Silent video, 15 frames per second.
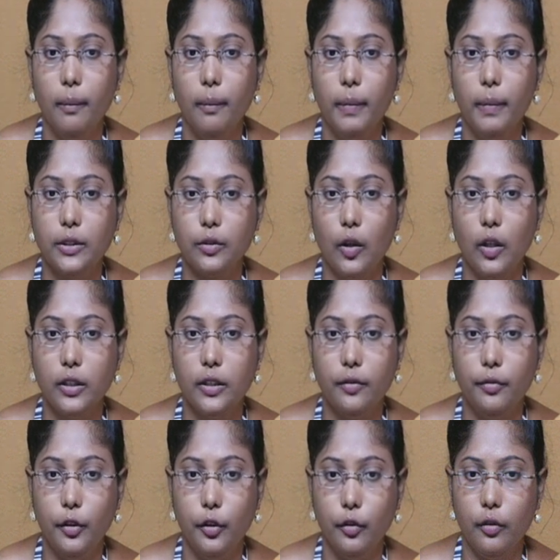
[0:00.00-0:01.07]
plus cost of
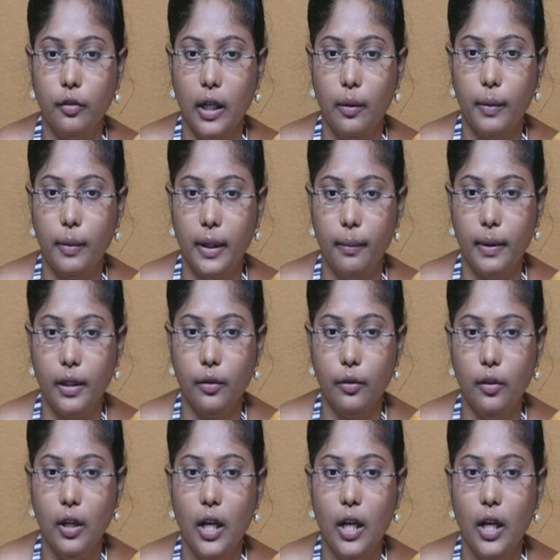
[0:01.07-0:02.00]
U comma W,